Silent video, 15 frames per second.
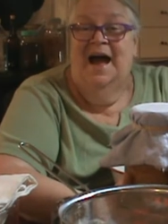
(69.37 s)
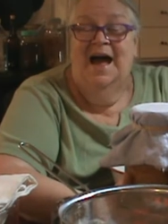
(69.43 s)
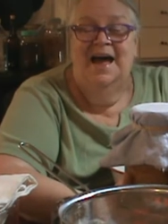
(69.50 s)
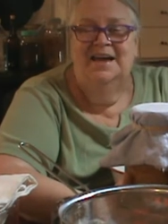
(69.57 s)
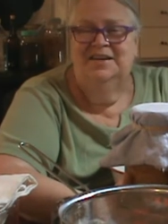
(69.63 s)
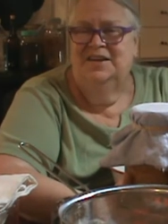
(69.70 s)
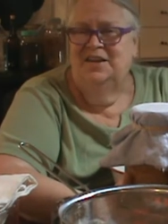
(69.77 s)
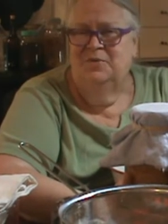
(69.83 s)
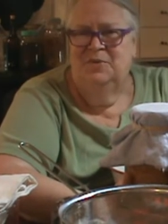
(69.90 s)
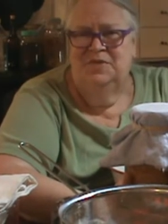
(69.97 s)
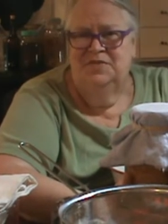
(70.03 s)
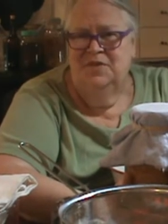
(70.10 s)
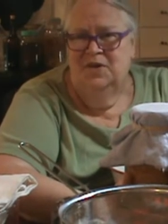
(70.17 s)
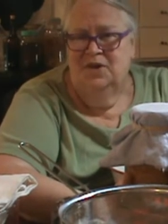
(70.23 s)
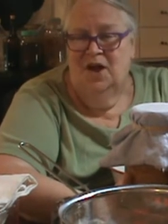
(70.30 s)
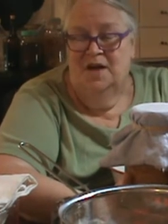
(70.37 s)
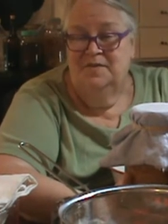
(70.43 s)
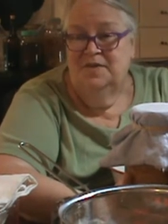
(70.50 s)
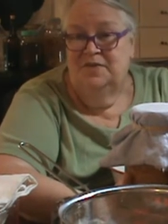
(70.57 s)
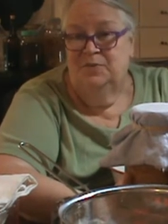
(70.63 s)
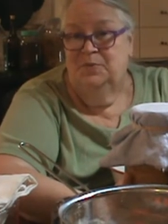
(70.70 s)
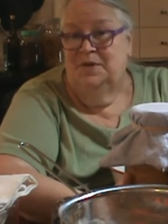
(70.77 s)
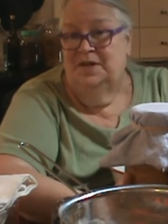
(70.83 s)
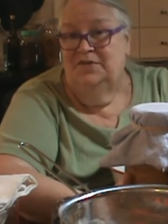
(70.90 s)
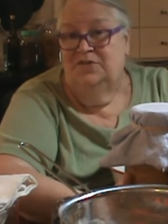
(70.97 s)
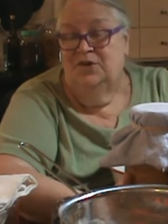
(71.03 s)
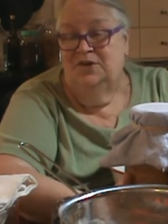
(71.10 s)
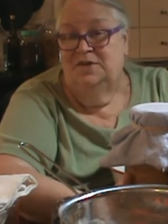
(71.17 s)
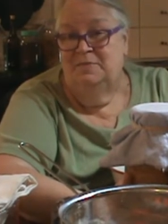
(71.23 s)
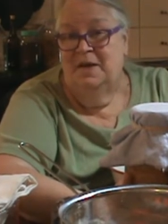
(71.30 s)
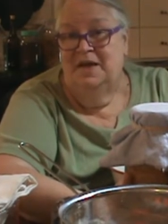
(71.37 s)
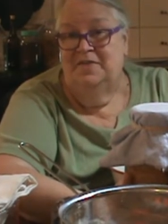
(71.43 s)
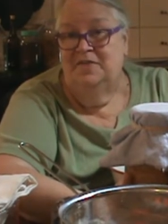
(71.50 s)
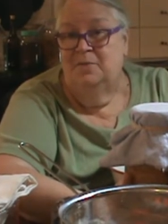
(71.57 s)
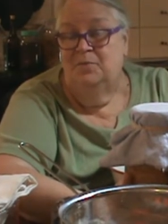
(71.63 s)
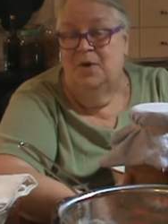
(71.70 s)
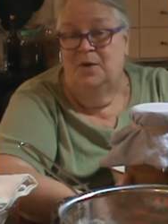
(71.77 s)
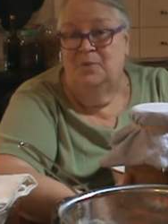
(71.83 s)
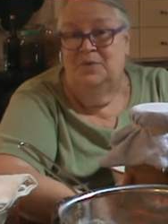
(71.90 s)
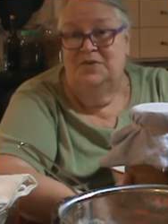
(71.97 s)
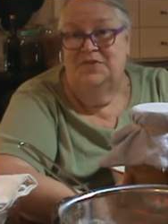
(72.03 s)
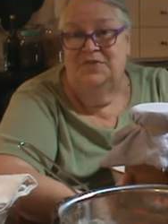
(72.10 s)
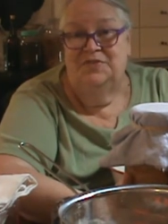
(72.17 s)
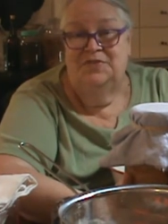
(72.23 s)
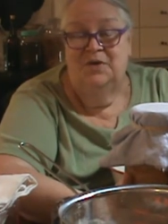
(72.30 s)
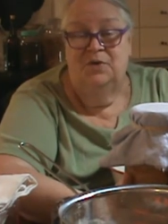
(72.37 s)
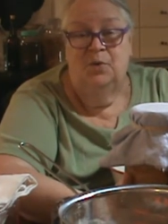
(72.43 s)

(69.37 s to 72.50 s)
And it was very obvious when I started to make them what was